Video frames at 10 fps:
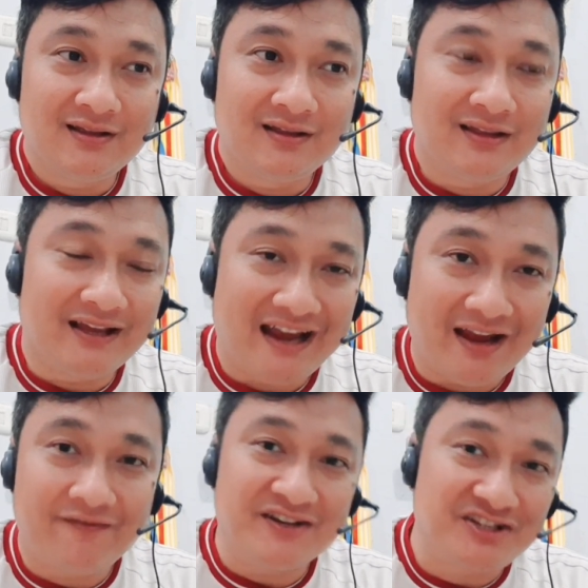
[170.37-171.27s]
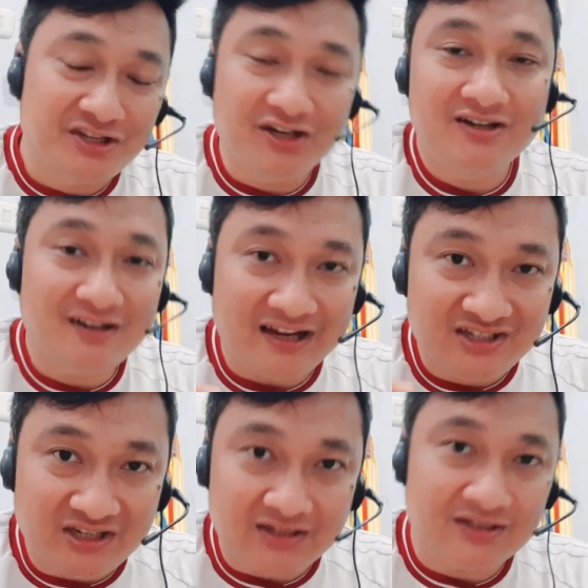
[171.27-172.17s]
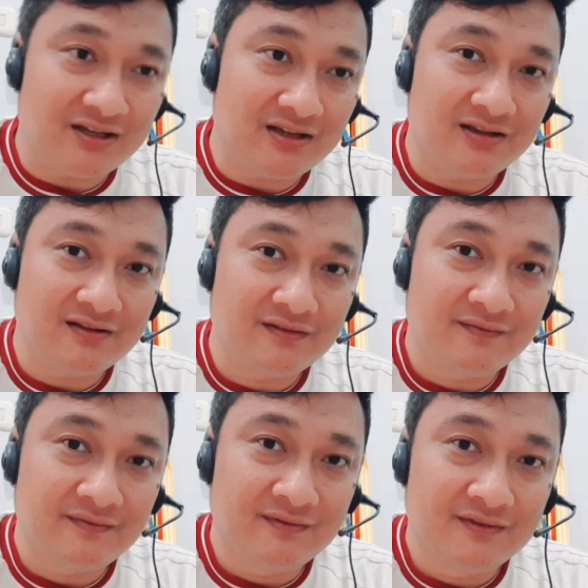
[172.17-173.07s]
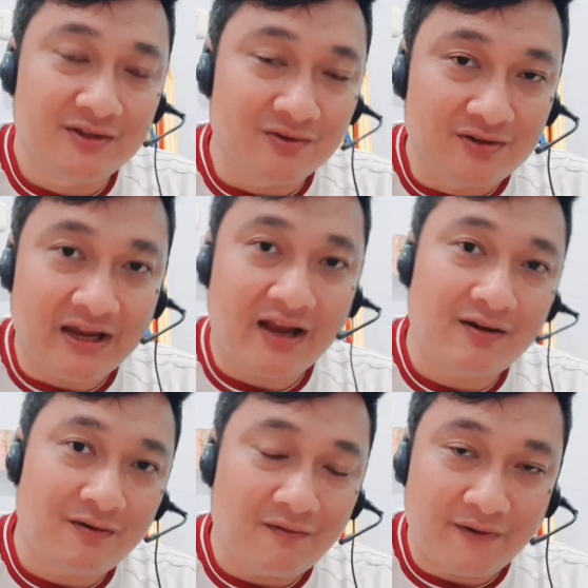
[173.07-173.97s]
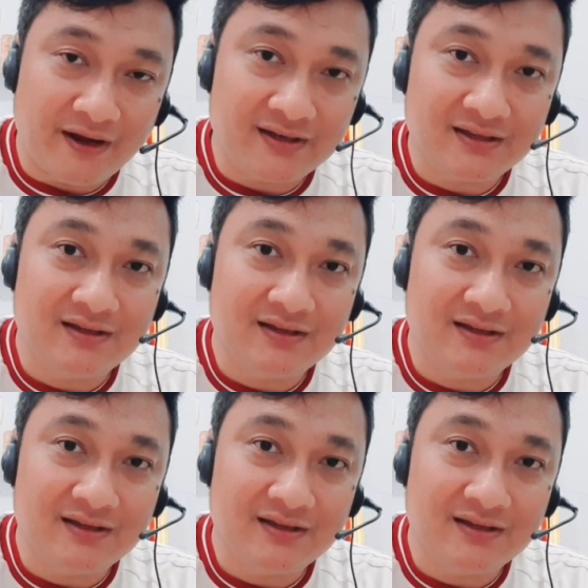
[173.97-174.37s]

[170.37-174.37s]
that have a certain agenda to get rid